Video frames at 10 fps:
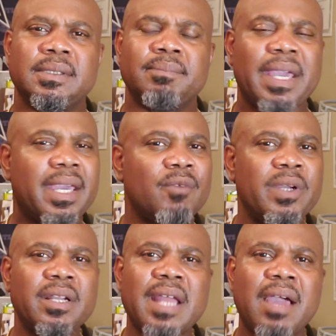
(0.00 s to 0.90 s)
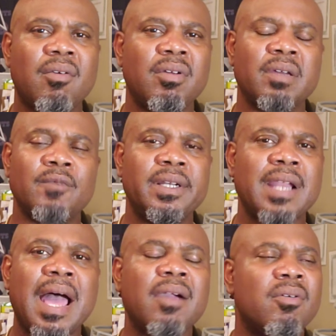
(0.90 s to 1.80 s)
Man, we're not going
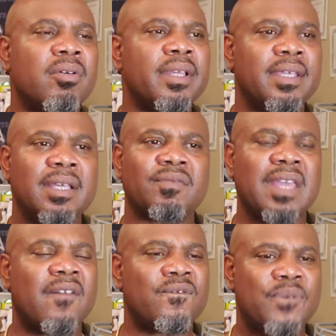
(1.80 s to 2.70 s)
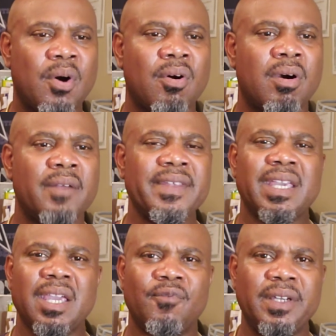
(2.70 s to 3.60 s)
to get that far
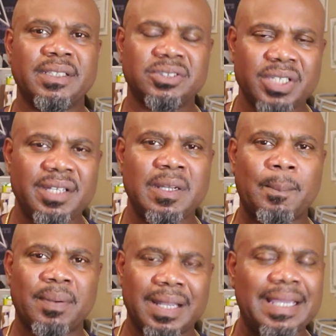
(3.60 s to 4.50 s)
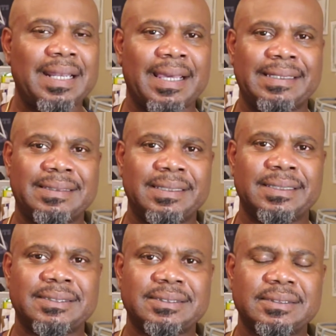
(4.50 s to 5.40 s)
if we continue to play like
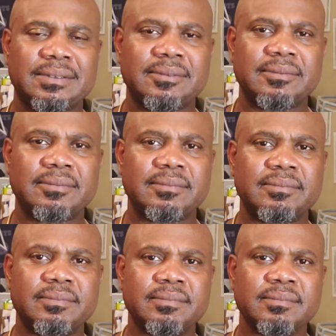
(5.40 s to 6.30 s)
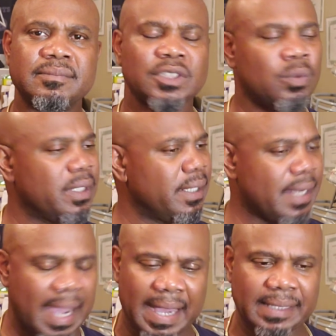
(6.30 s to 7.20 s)
this. We're
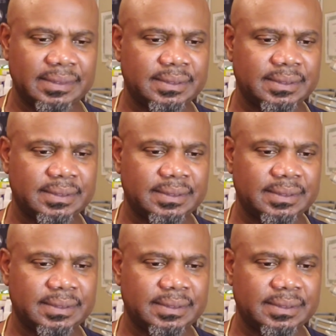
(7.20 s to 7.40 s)
not.